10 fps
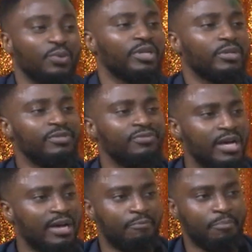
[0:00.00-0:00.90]
So, but if you
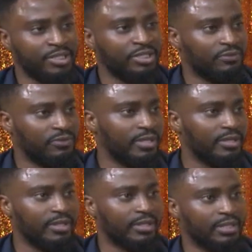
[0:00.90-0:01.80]
have passion for
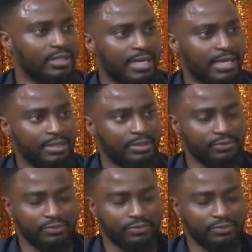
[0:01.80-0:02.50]
anything, then that kind